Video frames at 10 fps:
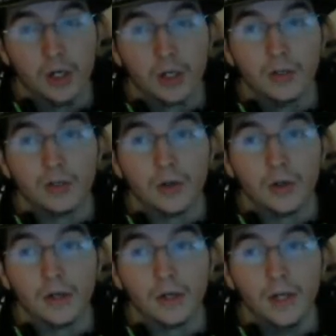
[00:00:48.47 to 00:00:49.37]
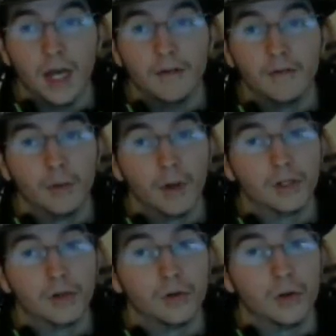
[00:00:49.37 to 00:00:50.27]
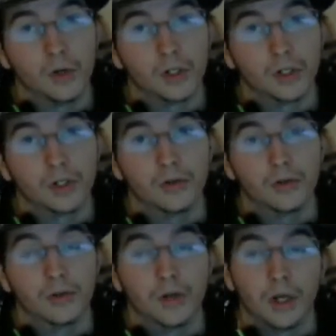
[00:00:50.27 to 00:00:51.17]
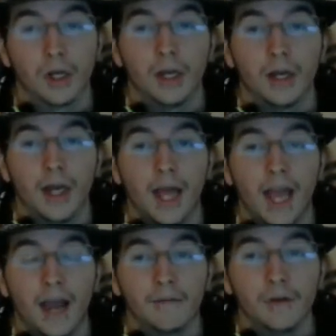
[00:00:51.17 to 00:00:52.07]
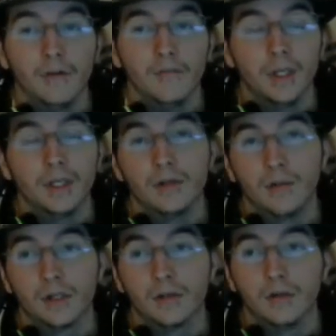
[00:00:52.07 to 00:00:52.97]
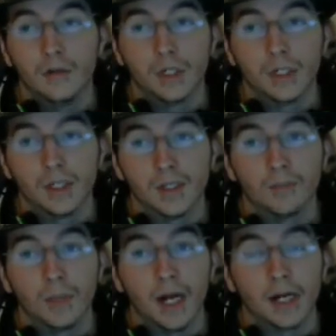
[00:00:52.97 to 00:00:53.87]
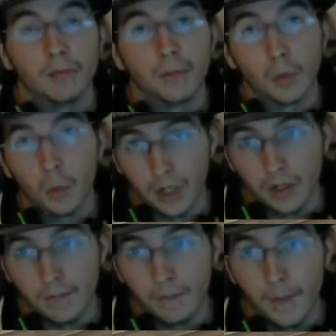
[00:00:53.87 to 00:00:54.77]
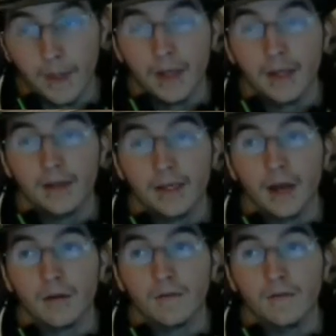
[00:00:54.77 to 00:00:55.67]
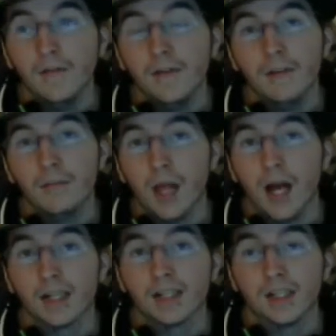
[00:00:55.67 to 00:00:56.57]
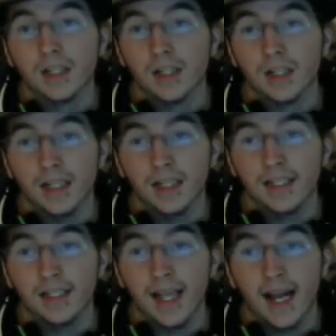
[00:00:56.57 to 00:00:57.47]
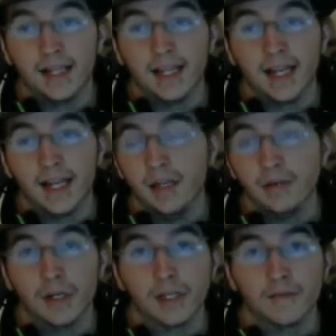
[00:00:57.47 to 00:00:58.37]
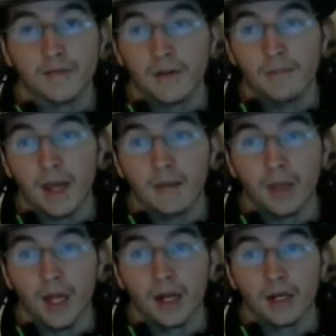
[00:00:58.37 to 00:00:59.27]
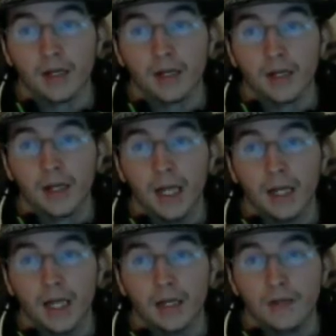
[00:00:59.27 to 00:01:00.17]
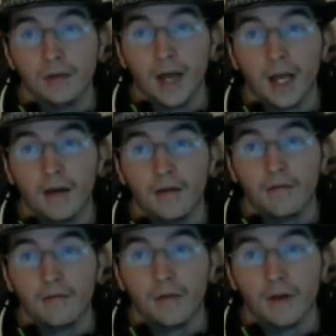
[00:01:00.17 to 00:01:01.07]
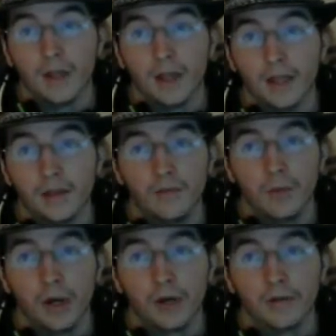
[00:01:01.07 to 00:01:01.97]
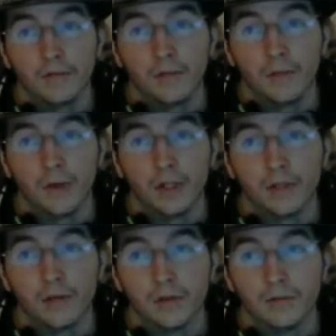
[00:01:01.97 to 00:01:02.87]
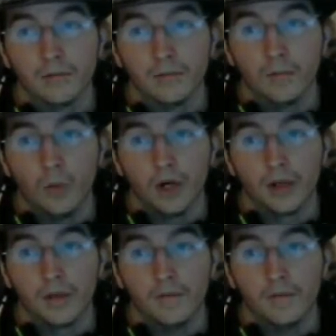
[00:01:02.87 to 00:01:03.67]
So here you have your redstone torch. After you've placed your redstone torch, this is block number 1. Count 15 blocks exactly in any direction from that block. And you have a length of wire from the redstone wire that you've